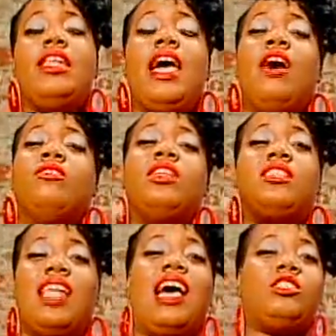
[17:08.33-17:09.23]
Now,
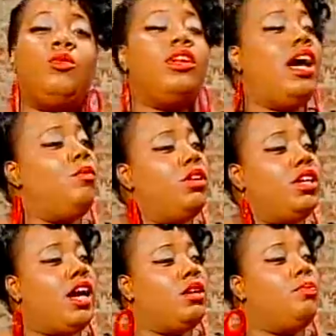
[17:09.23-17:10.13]
this last one, I
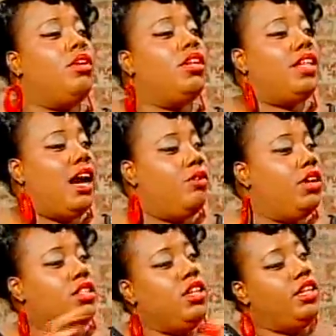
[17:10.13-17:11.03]
want to kind of pull it
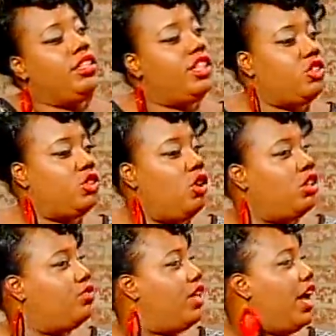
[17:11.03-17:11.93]
out and get
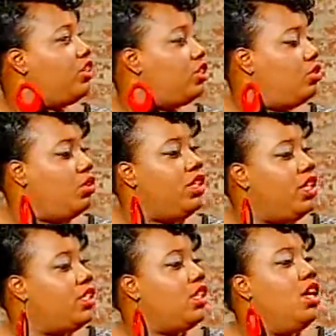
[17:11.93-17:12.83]
Sean's reaction on
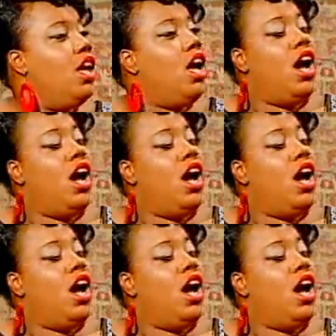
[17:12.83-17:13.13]
this.